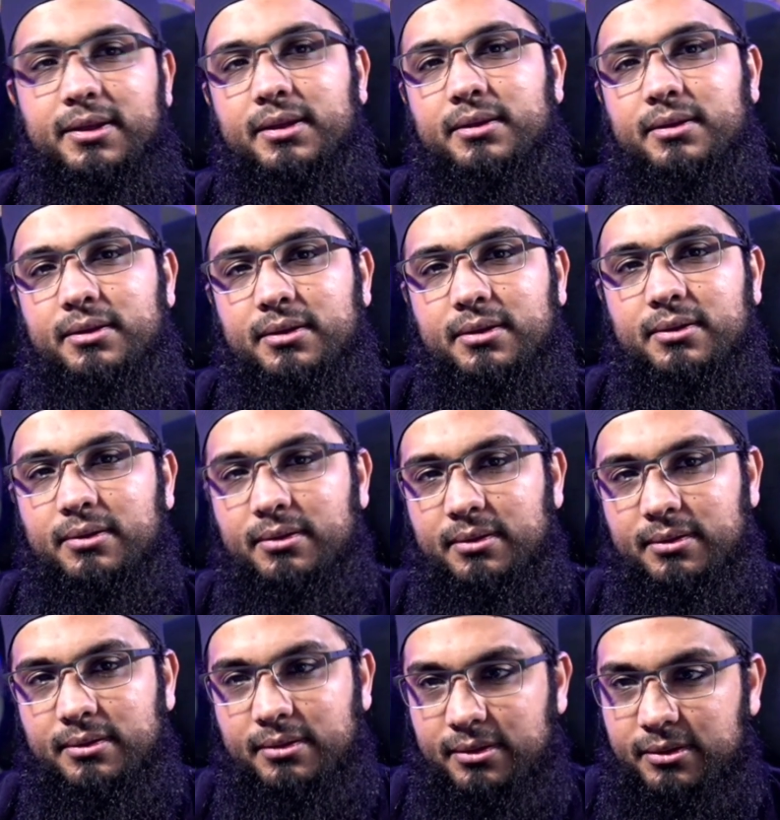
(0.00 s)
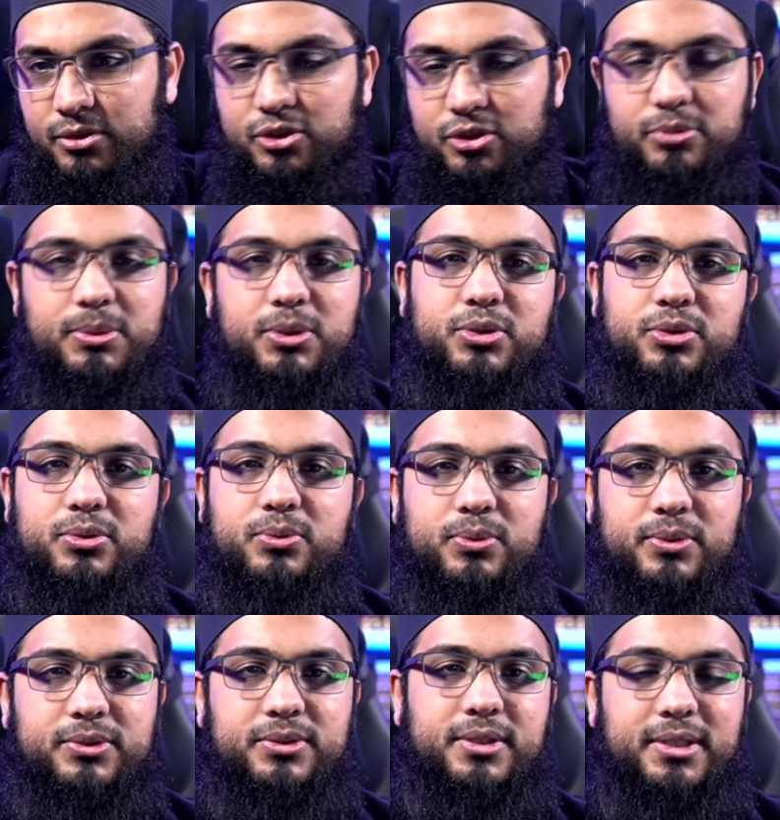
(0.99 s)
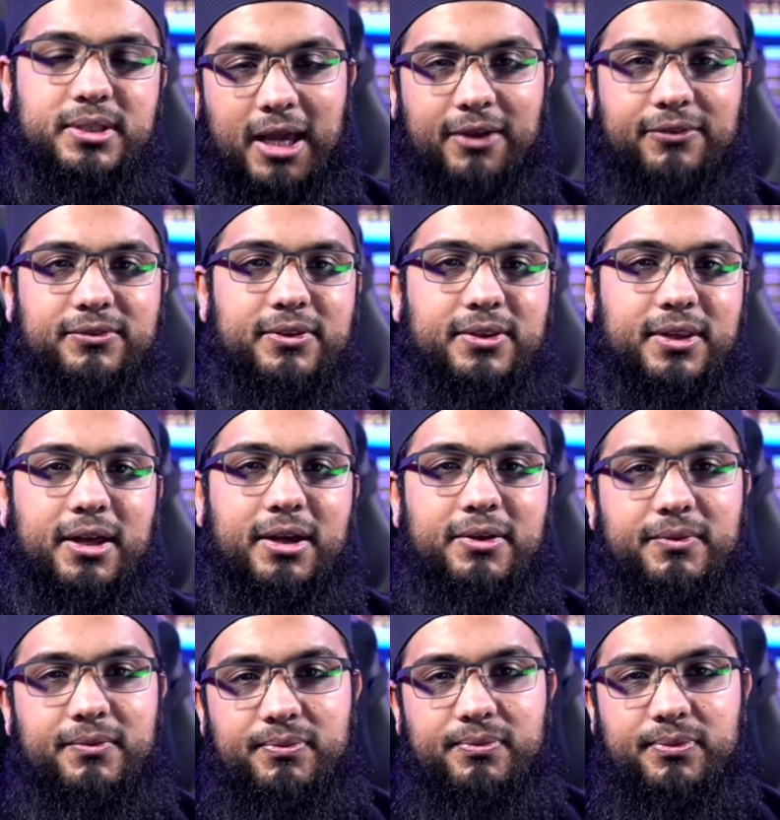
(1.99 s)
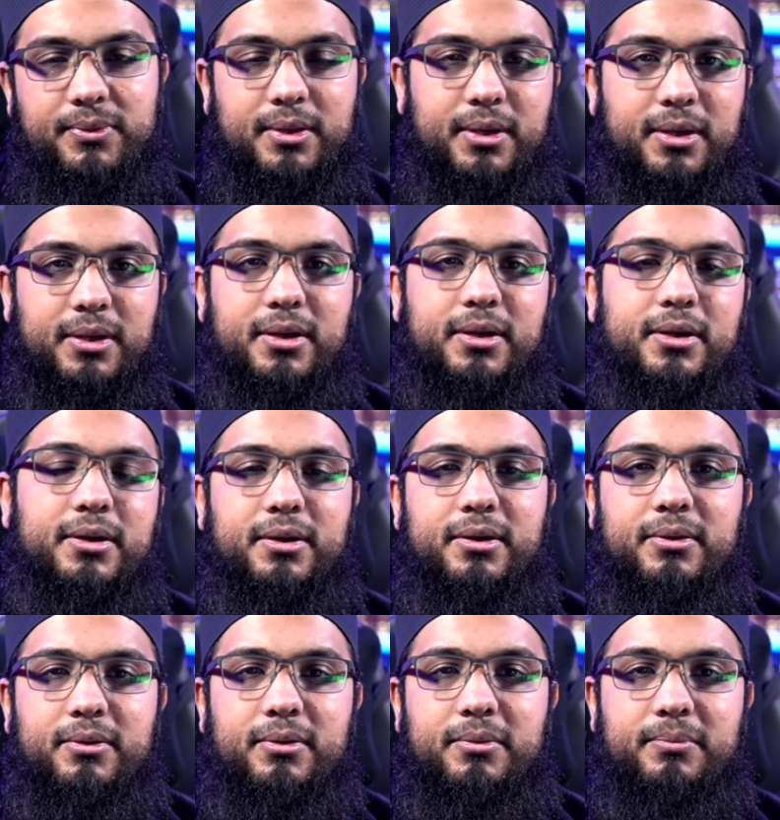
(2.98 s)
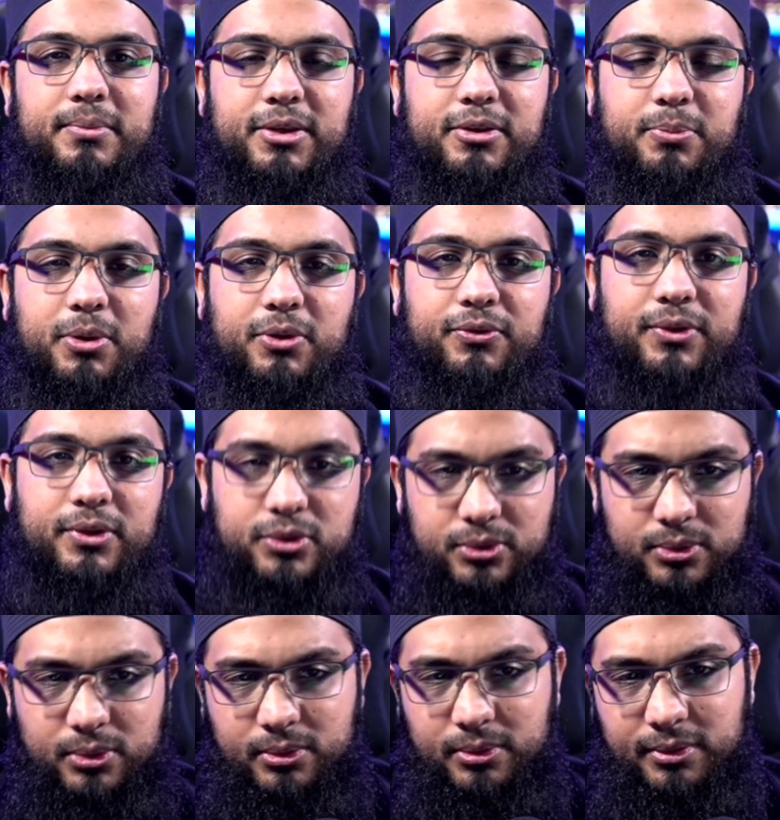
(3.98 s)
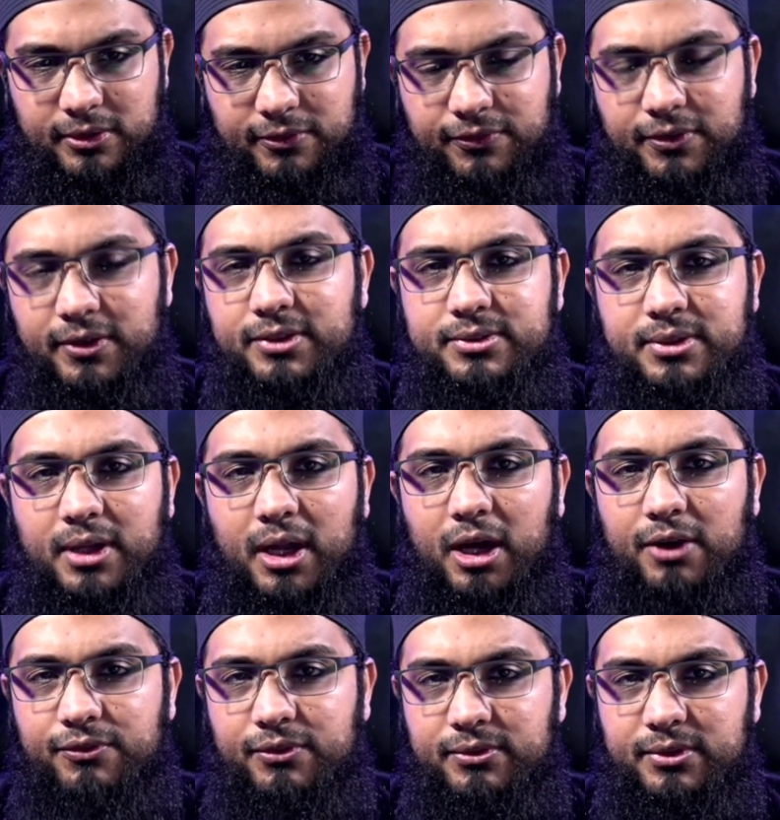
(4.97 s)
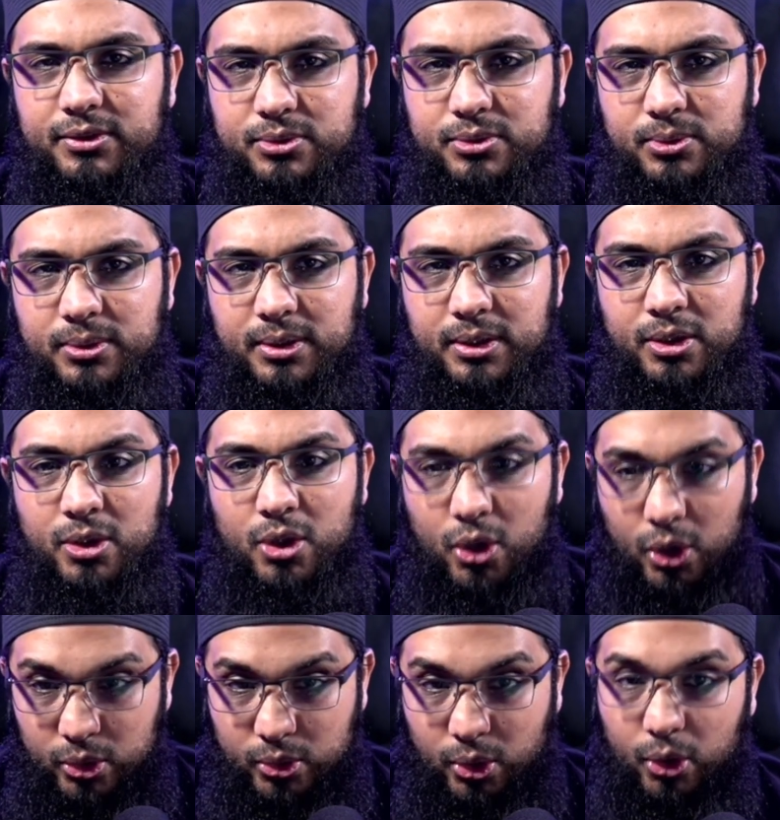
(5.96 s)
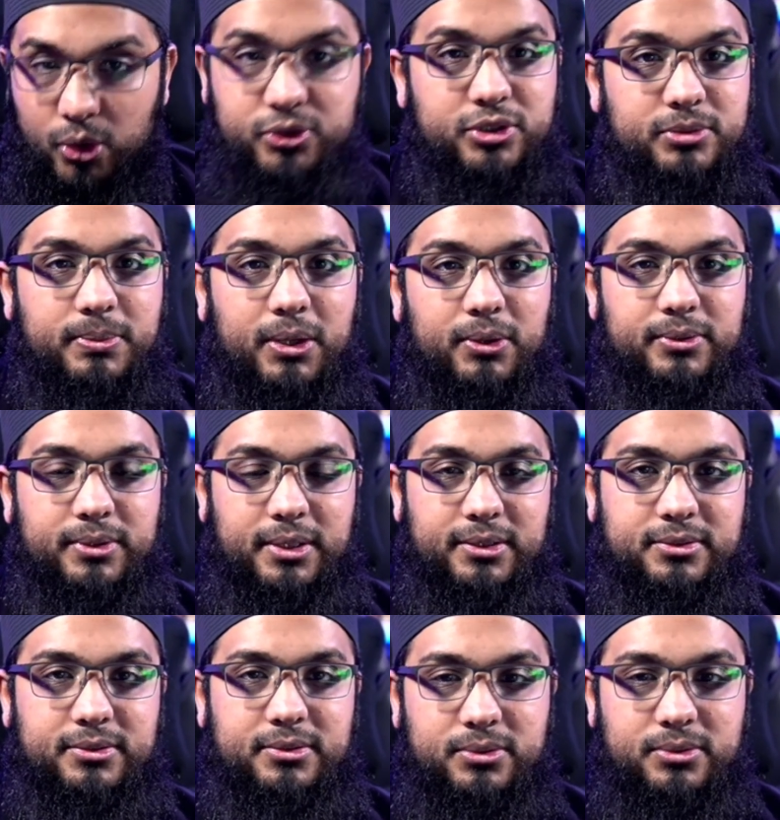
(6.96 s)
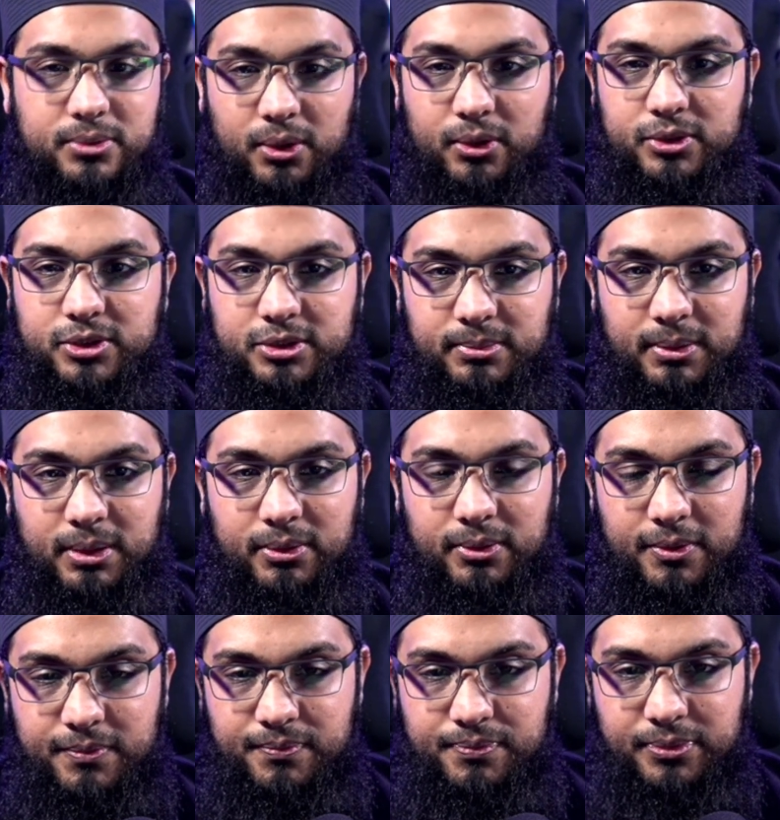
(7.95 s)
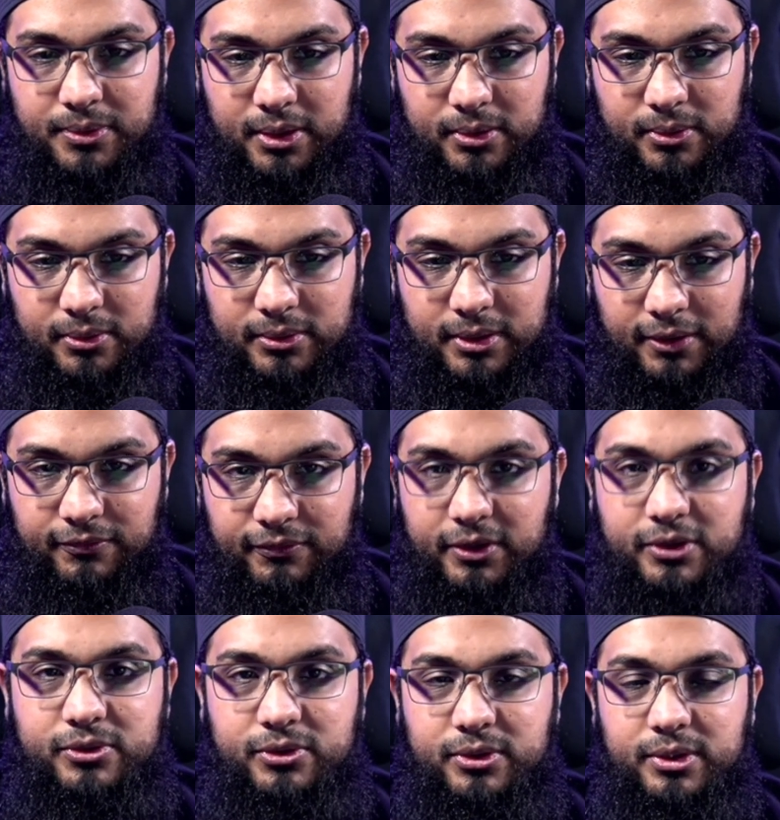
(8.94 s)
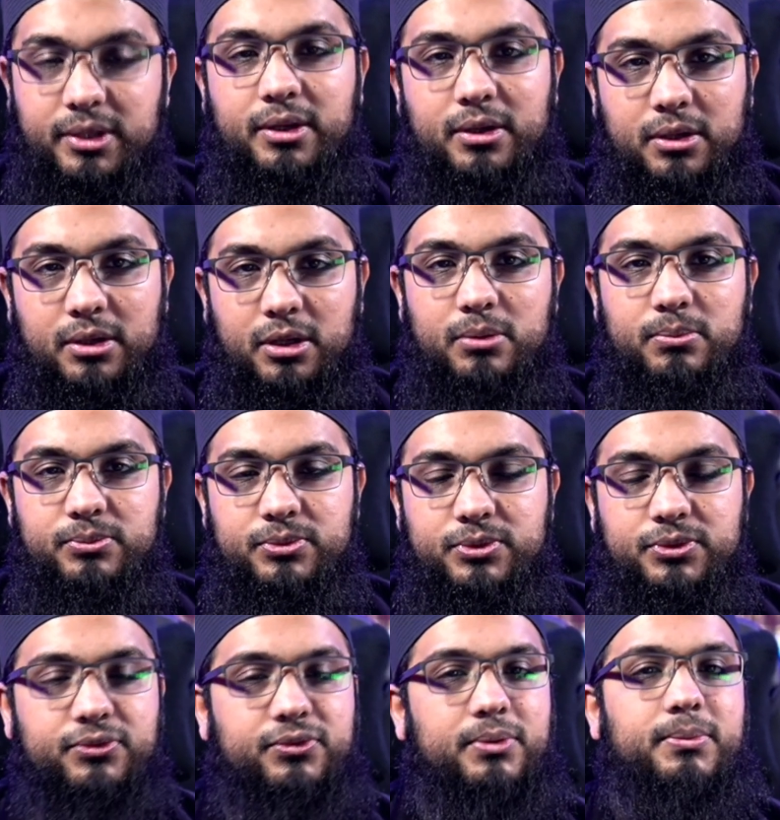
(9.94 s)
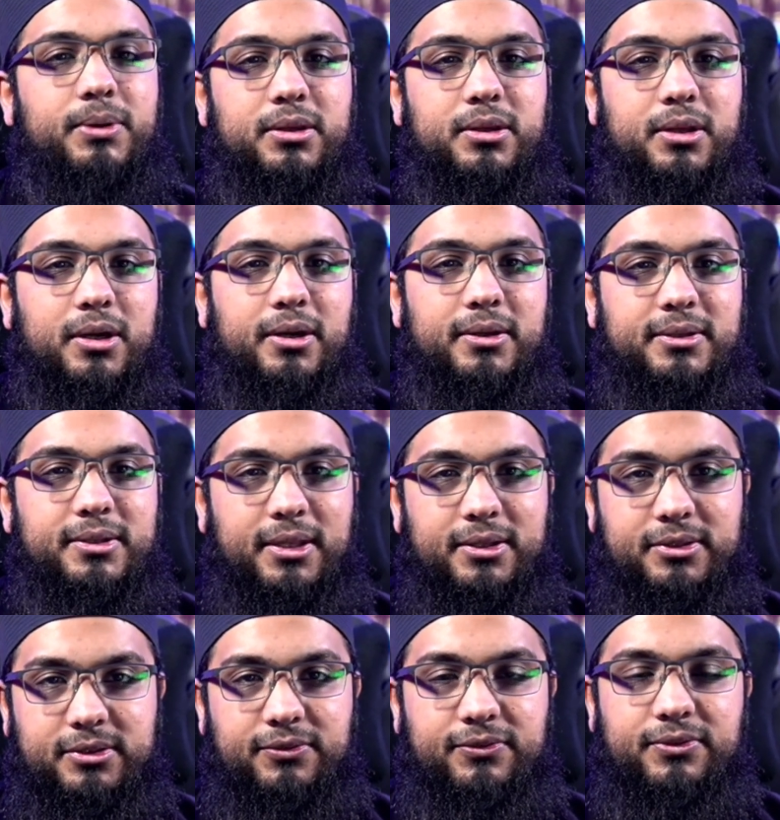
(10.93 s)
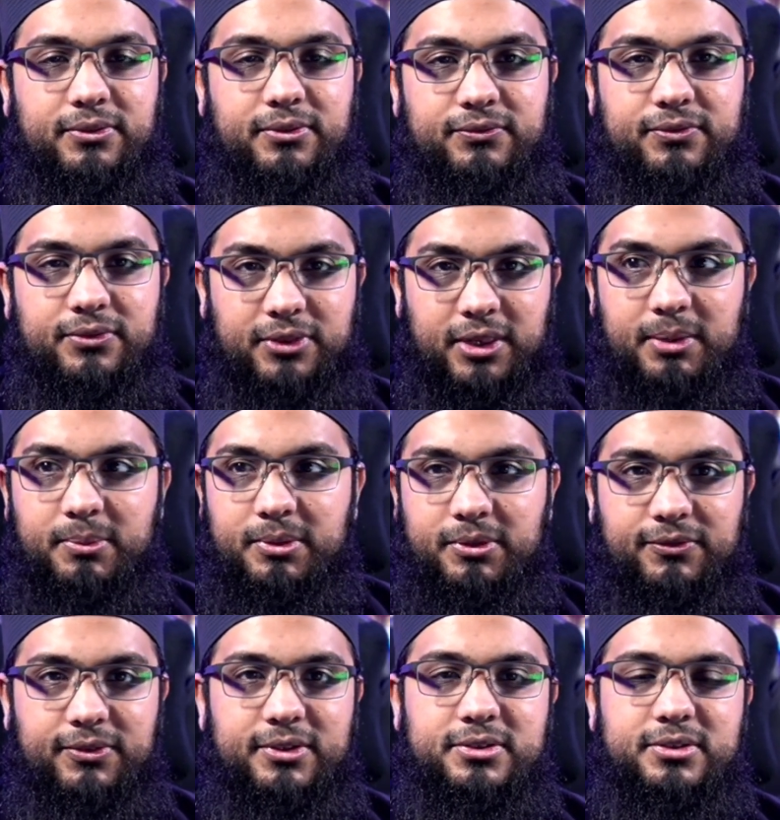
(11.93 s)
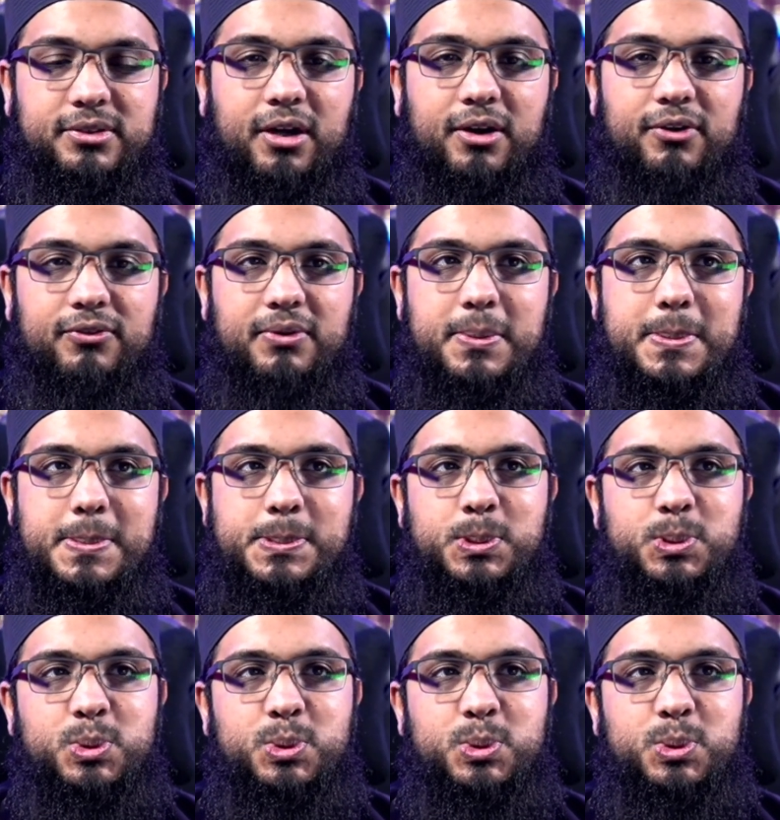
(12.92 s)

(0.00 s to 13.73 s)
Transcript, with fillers: And then the distribution was done after that uh, by the Prophet. So the first half of the surah talks about this, talks about, you know, that victory comes from Allah. That's the theme of the first half